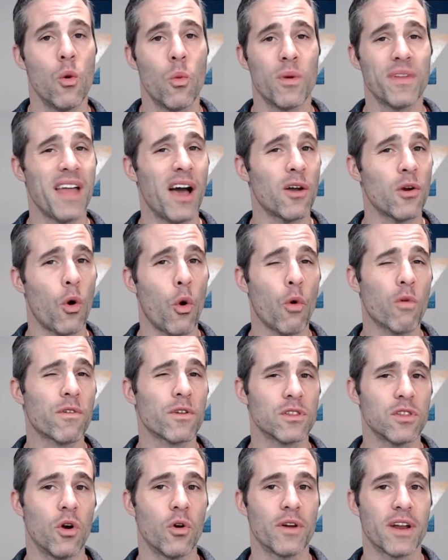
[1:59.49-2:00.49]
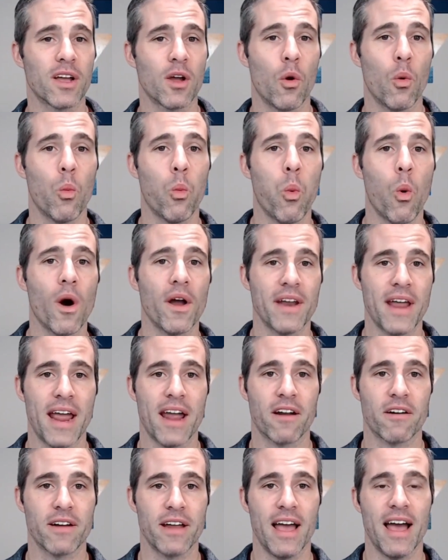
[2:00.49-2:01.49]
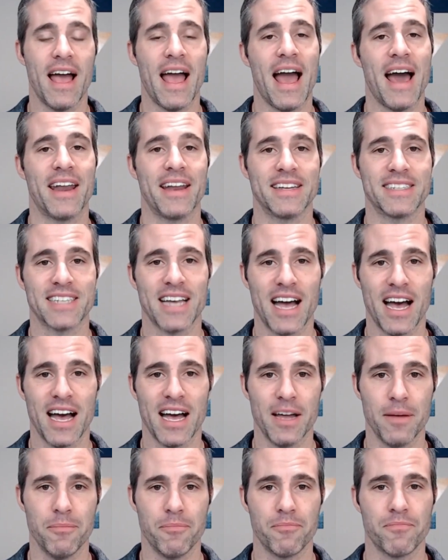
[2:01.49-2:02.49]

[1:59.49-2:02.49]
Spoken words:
without overloading one area at a time.